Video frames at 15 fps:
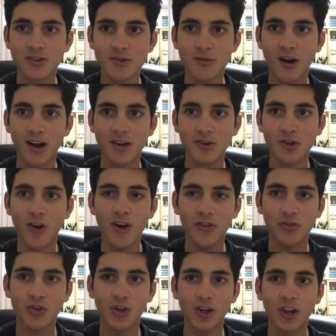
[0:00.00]
who are
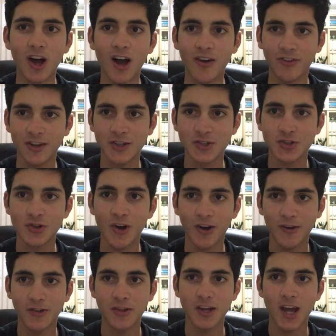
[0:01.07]
not the laughing stock
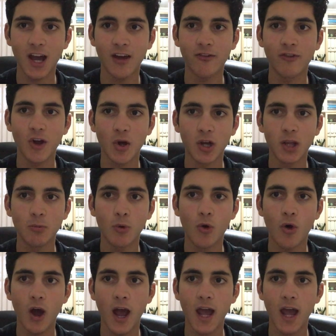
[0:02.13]
of the AFL anymore,